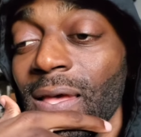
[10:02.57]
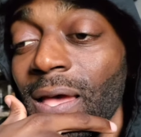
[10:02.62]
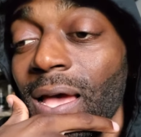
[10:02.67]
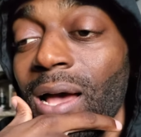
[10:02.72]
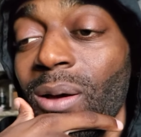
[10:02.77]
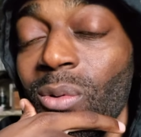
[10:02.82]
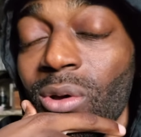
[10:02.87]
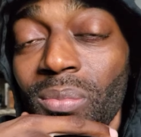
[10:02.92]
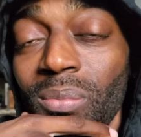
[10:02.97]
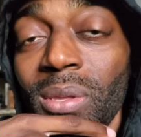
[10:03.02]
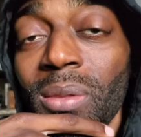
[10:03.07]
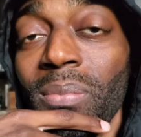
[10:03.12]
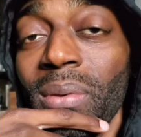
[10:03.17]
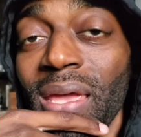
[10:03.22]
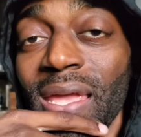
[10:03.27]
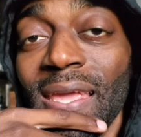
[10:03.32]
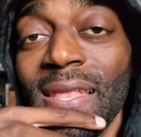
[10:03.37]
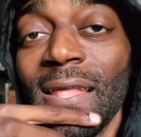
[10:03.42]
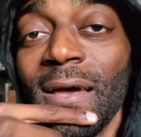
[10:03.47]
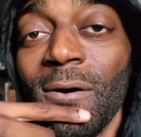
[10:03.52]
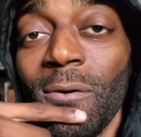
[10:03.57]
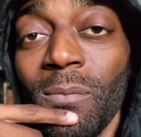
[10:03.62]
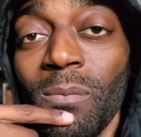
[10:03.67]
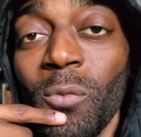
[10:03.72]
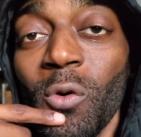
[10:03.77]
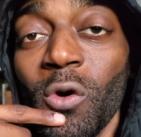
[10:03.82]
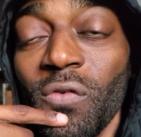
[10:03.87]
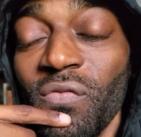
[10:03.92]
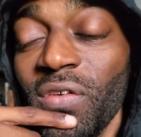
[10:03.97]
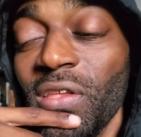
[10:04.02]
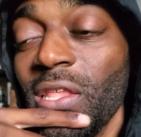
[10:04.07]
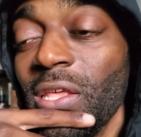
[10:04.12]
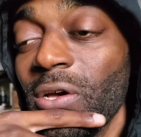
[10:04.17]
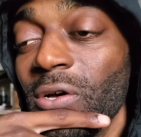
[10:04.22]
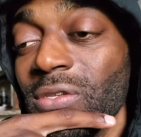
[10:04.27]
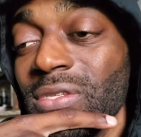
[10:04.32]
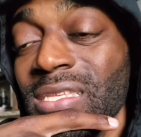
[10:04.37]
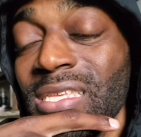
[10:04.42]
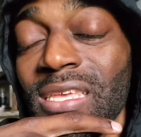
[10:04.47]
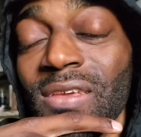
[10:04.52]
I be banging out more
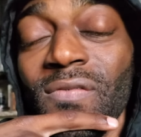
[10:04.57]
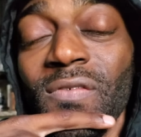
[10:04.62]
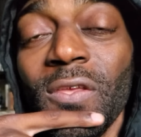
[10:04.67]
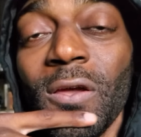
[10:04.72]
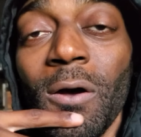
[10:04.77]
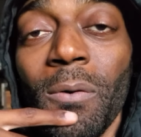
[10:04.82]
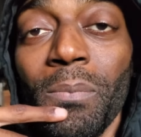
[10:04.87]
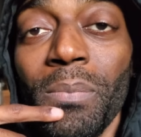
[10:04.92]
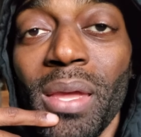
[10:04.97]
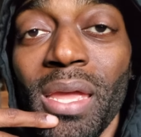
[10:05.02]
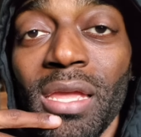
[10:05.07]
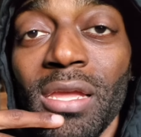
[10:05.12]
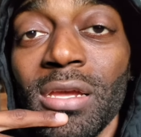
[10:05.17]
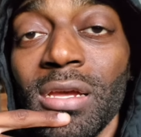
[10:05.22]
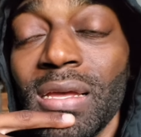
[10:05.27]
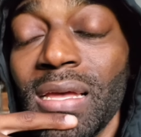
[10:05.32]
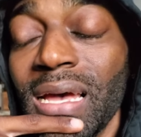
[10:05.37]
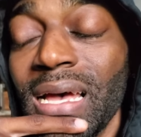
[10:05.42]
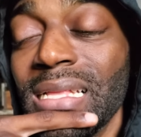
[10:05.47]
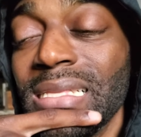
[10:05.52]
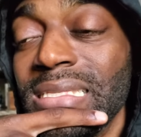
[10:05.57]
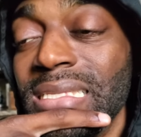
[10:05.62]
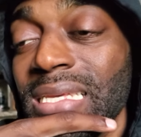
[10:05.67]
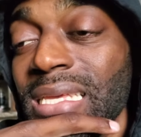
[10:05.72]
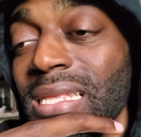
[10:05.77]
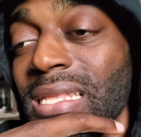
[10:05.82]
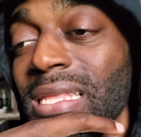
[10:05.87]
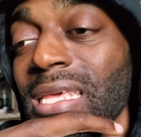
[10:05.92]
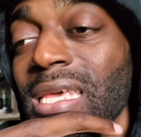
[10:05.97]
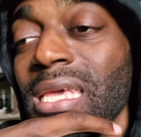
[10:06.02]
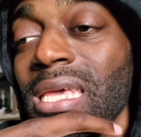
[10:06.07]
videos and giving y'all banger content.